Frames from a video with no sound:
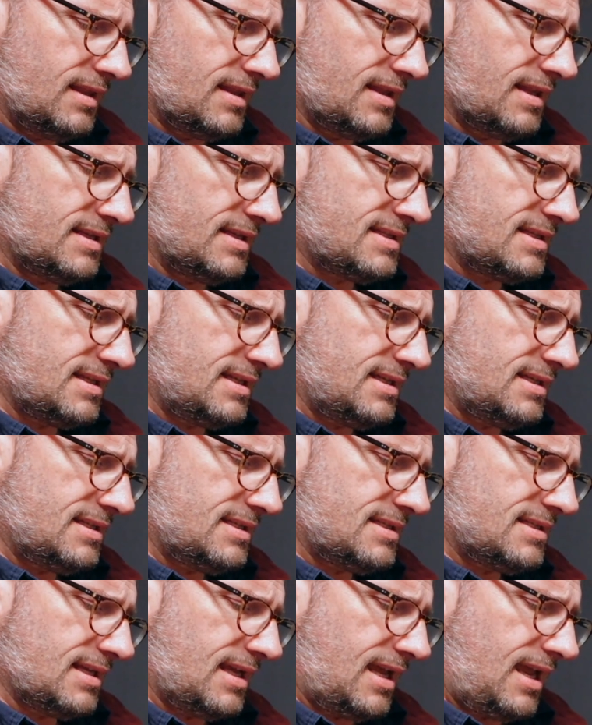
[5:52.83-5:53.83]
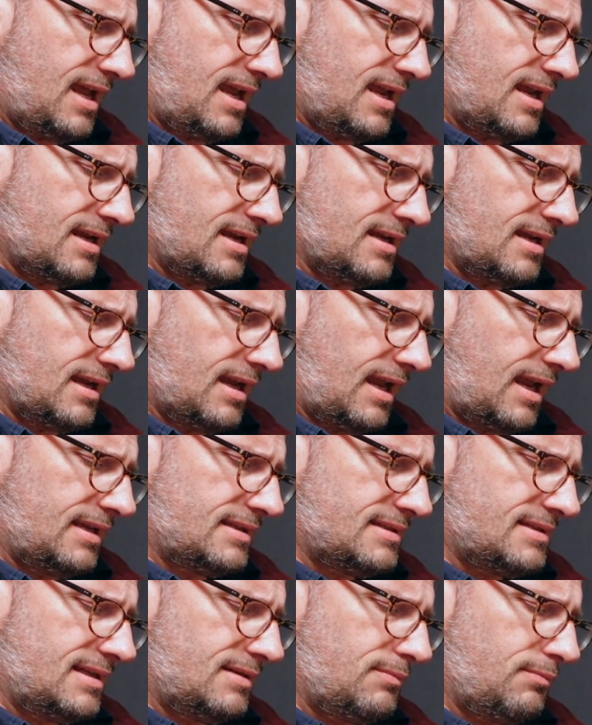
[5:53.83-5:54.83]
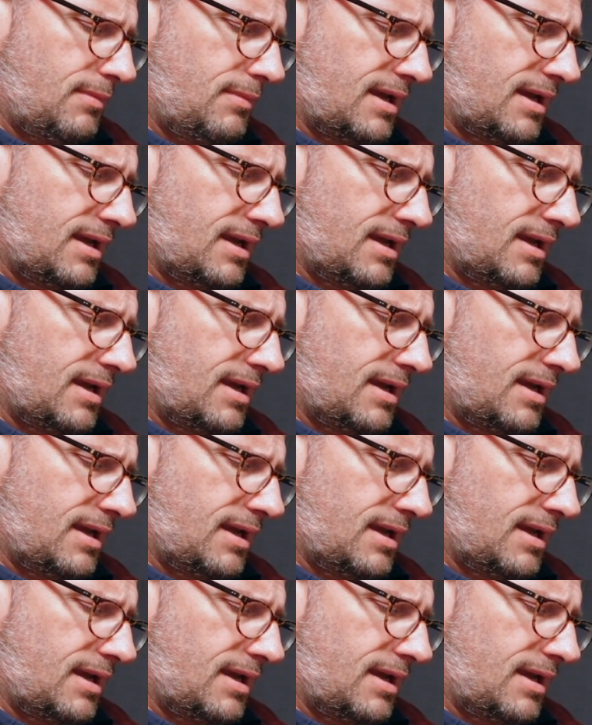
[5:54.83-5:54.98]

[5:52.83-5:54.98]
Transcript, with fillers: This is a eighteen